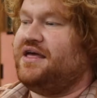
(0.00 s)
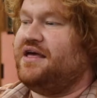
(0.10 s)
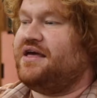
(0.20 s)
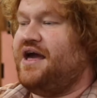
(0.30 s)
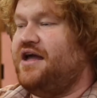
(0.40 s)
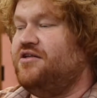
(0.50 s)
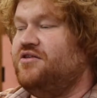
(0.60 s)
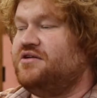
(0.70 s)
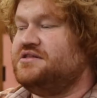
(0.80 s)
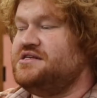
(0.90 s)
it kind of
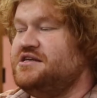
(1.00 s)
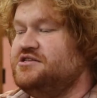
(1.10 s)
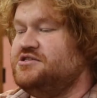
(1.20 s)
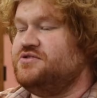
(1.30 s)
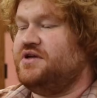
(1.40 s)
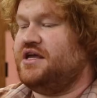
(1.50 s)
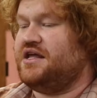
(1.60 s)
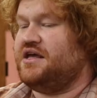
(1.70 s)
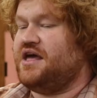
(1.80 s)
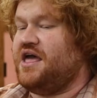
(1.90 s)
looked into
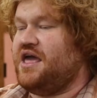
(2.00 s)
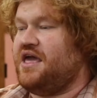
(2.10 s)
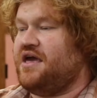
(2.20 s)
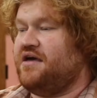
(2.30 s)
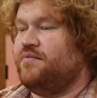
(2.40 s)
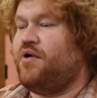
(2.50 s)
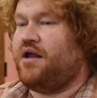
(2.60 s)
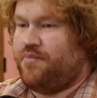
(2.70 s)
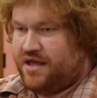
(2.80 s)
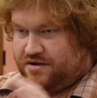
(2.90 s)
getting a
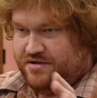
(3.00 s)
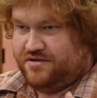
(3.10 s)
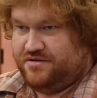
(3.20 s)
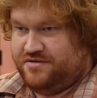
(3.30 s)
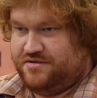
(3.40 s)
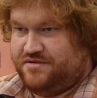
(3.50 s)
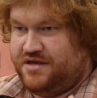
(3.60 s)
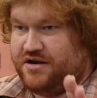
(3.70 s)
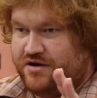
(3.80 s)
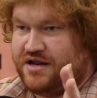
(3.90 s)
broadband
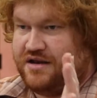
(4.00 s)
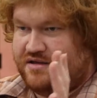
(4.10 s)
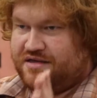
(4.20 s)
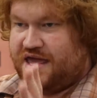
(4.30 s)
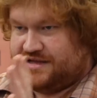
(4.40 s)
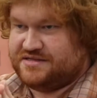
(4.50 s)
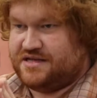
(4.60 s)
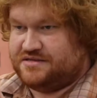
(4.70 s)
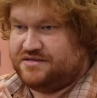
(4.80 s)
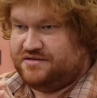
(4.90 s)
internet
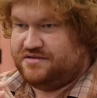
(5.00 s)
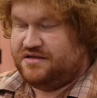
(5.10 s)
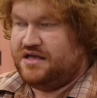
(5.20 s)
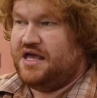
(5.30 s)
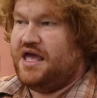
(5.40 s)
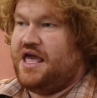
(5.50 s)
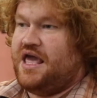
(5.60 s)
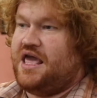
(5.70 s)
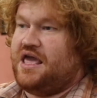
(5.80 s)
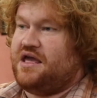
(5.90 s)
access.
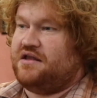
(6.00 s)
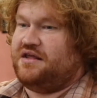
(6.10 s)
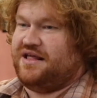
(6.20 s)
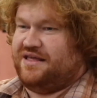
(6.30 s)
And